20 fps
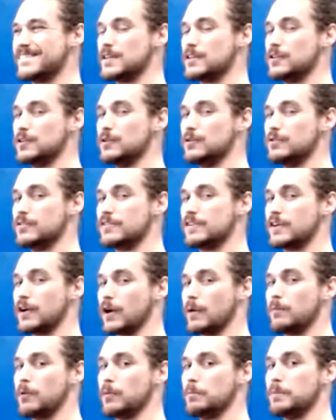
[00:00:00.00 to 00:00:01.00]
Using our
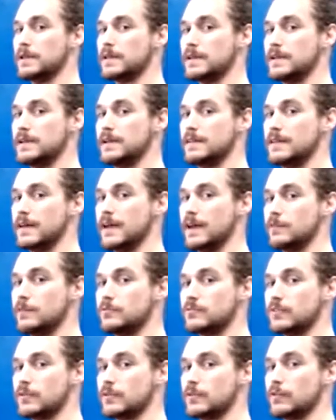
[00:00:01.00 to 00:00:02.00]
mobility in the
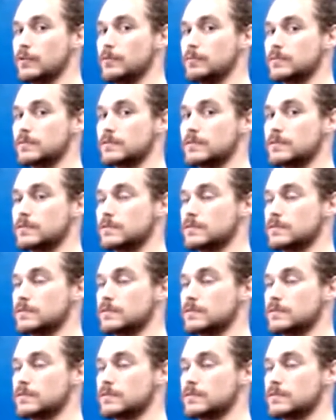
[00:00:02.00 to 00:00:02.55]
hamstring groups.